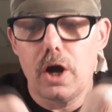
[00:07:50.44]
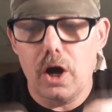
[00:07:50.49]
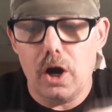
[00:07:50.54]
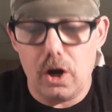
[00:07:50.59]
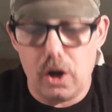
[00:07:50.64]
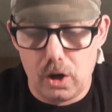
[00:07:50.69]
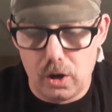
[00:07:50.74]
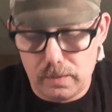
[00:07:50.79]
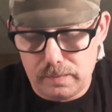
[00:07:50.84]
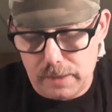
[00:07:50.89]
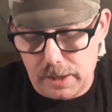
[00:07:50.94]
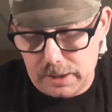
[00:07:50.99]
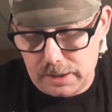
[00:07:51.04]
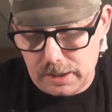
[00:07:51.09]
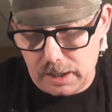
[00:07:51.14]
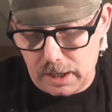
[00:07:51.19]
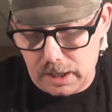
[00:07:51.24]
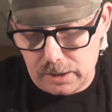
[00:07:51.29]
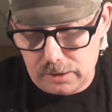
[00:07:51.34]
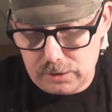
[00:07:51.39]
Oh my
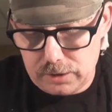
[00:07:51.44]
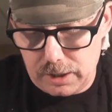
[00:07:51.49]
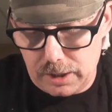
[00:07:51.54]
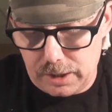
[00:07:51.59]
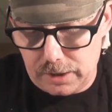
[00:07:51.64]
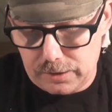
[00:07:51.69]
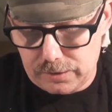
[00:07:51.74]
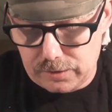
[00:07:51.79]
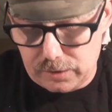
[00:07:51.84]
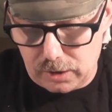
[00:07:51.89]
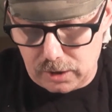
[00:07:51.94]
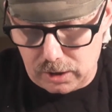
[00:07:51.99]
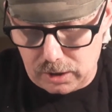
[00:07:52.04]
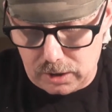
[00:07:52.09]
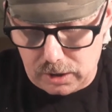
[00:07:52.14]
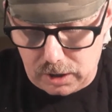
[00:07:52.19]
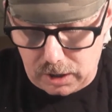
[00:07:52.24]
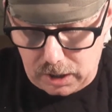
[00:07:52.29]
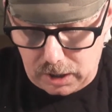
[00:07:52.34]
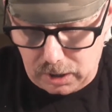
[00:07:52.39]
God, Liz,
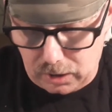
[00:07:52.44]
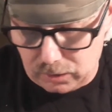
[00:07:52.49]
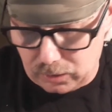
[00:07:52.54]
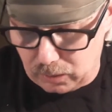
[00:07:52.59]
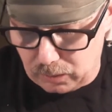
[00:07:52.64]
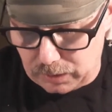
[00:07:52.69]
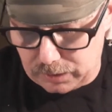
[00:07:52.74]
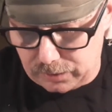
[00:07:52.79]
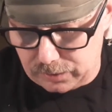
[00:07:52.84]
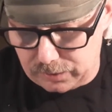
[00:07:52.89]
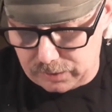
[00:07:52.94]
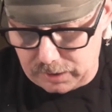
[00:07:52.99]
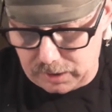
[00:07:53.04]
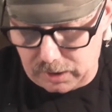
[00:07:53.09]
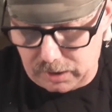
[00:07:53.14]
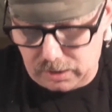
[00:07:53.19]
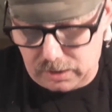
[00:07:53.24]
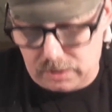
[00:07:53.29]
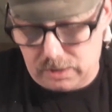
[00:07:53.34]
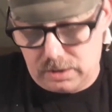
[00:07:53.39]
I don't know what to
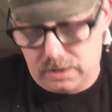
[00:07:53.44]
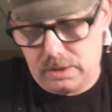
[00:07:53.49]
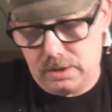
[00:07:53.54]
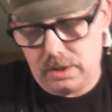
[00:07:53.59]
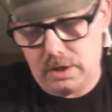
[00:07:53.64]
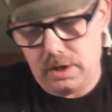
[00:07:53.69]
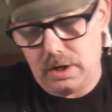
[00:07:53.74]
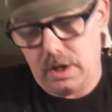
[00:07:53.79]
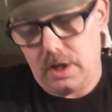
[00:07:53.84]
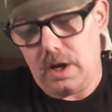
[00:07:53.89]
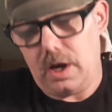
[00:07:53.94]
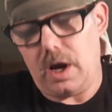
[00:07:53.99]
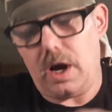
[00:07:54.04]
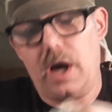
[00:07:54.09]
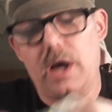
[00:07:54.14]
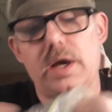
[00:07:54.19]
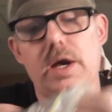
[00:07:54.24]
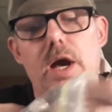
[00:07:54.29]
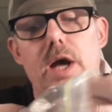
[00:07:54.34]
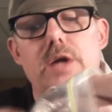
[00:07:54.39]
say.
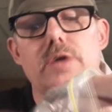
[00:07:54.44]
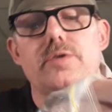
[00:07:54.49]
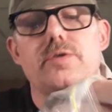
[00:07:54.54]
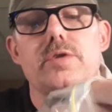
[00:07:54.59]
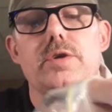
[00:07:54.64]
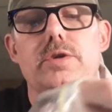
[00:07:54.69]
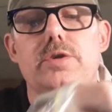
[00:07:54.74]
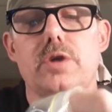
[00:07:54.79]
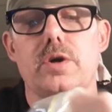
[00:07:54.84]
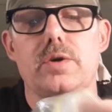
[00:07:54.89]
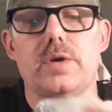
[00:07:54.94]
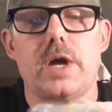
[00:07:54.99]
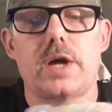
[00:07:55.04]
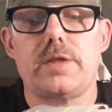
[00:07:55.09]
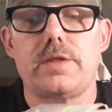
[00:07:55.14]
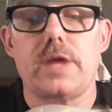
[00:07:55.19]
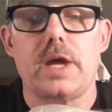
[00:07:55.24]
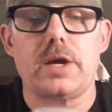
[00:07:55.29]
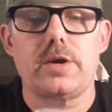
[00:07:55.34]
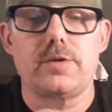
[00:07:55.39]
I honestly don't. I
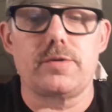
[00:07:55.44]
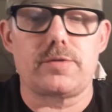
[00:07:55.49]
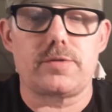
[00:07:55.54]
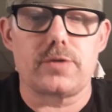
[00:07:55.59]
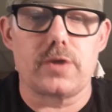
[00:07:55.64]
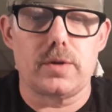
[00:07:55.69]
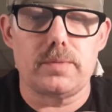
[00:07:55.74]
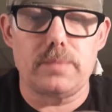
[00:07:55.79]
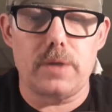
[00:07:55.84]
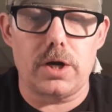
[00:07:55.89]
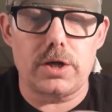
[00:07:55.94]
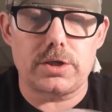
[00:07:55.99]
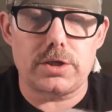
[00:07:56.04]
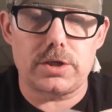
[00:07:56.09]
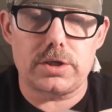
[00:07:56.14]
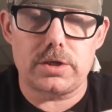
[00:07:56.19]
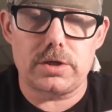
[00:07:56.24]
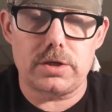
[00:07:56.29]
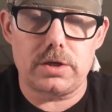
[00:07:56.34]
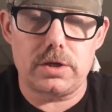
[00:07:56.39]
thank you so
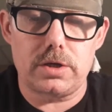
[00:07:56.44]
much.